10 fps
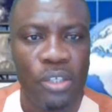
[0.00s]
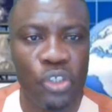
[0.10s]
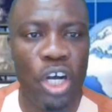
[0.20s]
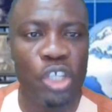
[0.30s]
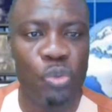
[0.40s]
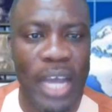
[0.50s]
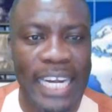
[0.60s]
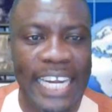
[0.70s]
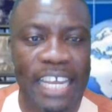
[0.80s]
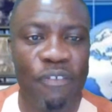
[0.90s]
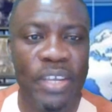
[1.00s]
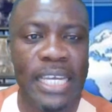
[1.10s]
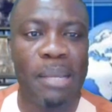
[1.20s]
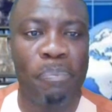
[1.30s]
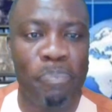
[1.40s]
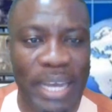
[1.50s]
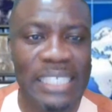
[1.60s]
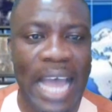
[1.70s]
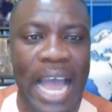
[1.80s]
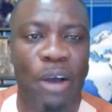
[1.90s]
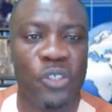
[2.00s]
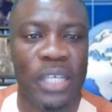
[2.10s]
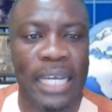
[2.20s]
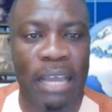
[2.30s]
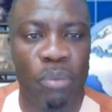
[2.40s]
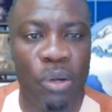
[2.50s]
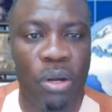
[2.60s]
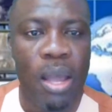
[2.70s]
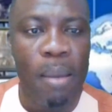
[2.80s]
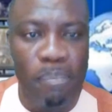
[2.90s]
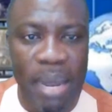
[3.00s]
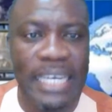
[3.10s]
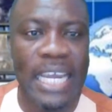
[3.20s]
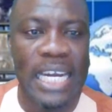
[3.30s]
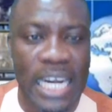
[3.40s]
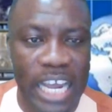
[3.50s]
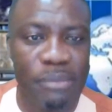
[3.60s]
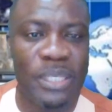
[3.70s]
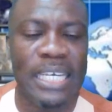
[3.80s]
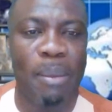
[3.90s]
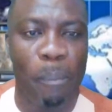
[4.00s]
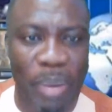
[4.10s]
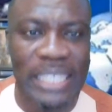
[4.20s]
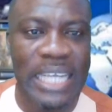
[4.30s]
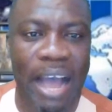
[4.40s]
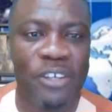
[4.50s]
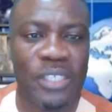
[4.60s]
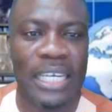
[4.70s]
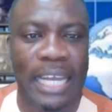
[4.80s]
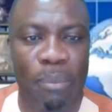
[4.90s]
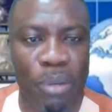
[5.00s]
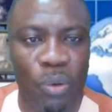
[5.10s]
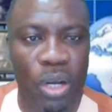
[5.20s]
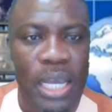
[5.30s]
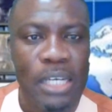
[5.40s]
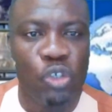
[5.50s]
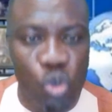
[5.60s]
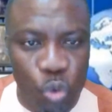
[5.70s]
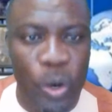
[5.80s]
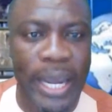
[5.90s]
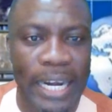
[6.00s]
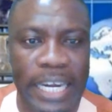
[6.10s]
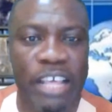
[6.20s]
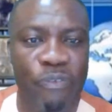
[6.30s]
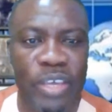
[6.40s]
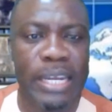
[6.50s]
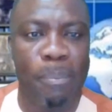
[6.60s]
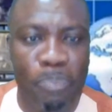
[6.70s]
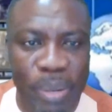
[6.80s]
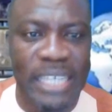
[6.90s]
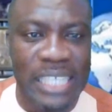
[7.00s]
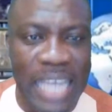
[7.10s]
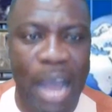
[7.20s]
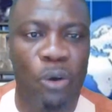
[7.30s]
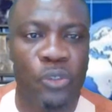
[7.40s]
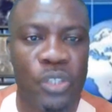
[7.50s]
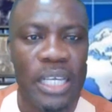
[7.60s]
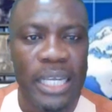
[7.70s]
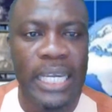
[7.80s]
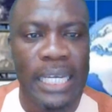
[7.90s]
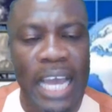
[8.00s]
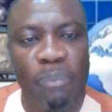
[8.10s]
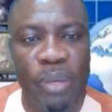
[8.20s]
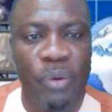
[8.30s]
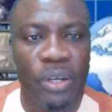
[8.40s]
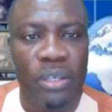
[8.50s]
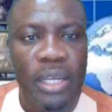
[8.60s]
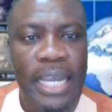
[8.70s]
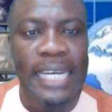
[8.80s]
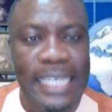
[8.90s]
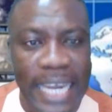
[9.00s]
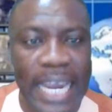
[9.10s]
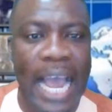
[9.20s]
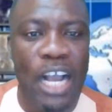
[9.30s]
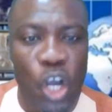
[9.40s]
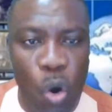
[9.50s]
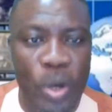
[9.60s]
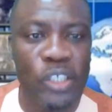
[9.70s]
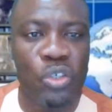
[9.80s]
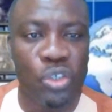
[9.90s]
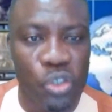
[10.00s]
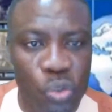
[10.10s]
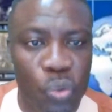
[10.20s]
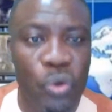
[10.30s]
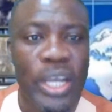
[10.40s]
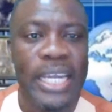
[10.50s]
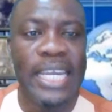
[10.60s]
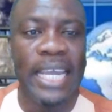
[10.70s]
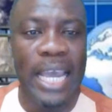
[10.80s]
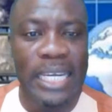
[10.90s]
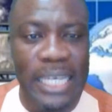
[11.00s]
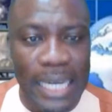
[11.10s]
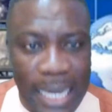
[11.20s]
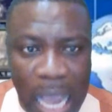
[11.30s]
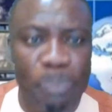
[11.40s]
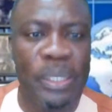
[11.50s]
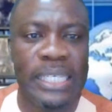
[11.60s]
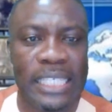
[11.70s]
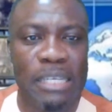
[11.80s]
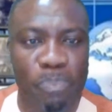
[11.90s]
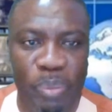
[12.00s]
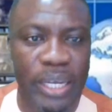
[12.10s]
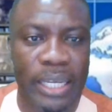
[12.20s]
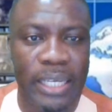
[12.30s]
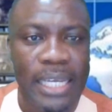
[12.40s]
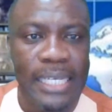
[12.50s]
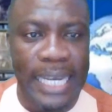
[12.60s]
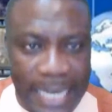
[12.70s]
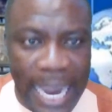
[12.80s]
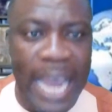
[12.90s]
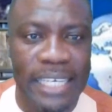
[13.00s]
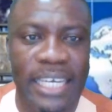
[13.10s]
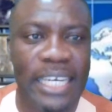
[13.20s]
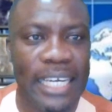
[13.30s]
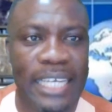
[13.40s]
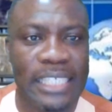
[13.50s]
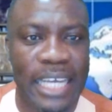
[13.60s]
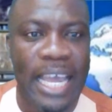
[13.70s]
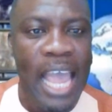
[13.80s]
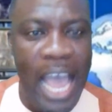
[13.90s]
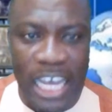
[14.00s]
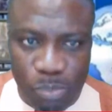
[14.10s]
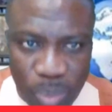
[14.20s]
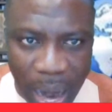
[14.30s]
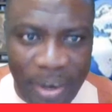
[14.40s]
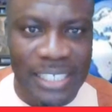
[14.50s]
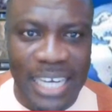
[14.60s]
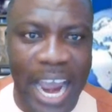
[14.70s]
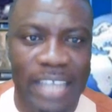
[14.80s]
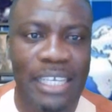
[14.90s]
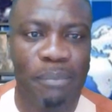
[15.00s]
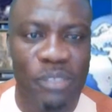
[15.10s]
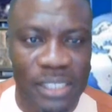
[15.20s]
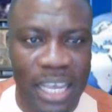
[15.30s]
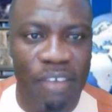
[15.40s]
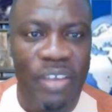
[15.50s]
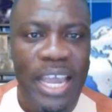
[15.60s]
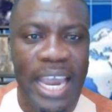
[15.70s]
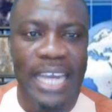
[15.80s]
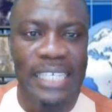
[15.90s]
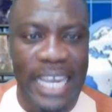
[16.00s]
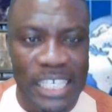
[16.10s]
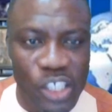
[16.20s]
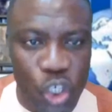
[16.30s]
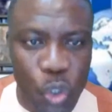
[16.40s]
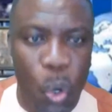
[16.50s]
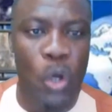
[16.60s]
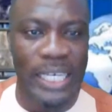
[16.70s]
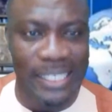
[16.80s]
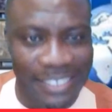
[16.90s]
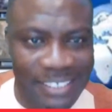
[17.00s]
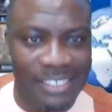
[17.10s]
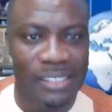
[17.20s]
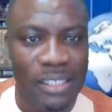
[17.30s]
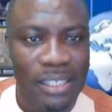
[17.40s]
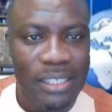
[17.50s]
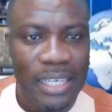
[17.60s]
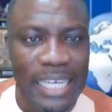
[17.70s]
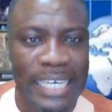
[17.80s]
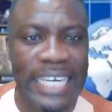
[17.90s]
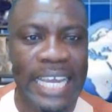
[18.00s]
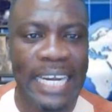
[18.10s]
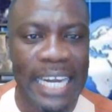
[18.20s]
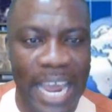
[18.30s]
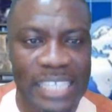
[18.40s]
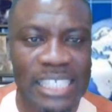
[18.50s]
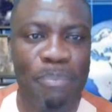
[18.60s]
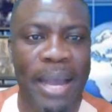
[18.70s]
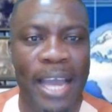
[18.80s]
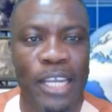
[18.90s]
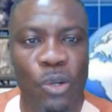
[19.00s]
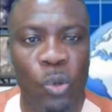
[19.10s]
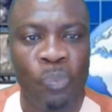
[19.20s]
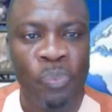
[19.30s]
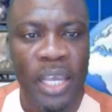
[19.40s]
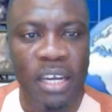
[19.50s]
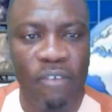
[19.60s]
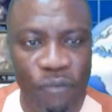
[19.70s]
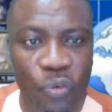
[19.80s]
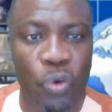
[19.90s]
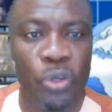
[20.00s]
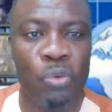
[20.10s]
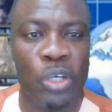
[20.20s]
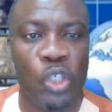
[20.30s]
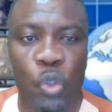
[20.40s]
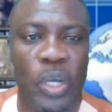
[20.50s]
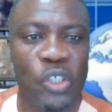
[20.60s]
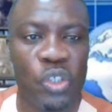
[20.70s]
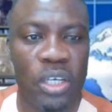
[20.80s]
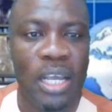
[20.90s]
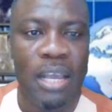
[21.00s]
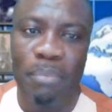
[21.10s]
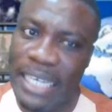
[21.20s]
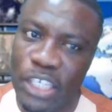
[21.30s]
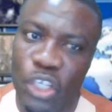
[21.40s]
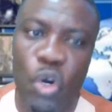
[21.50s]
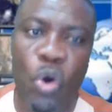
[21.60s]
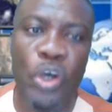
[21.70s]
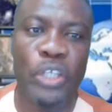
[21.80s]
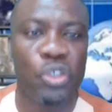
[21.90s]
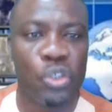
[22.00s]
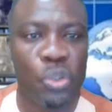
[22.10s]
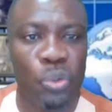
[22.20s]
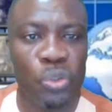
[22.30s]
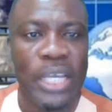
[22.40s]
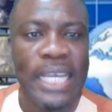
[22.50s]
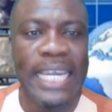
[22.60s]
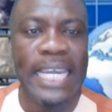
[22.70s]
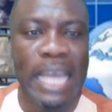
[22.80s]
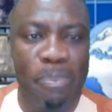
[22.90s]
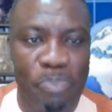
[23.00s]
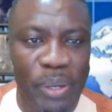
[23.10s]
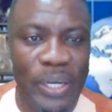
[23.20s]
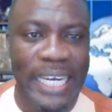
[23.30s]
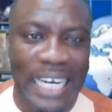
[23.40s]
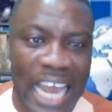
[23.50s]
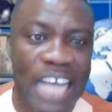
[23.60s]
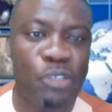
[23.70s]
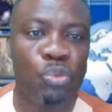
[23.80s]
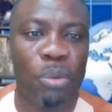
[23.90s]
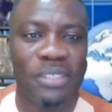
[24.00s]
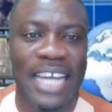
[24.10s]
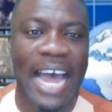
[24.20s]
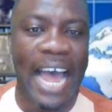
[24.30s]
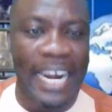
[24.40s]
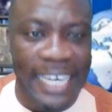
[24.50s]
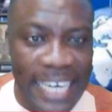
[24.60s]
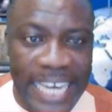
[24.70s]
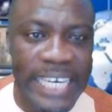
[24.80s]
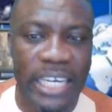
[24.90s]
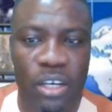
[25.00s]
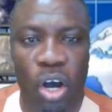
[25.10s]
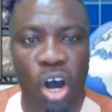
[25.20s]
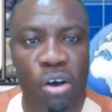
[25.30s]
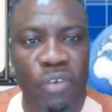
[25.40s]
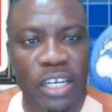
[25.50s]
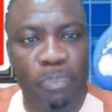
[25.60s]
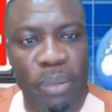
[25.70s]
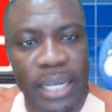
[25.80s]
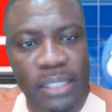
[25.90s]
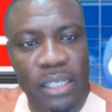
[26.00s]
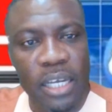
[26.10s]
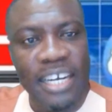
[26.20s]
Joshua lives in the best house in Liberia. Mange lives in the best house in Liberia. Tuel live in the best house in Liberia. And they are going to school in a dilapidated building. The guy they elected has prioritized himself and his cronies and care less about you, and they fool you with tuition, but then you go into schools in a building, classrooms that are leaking all over the place.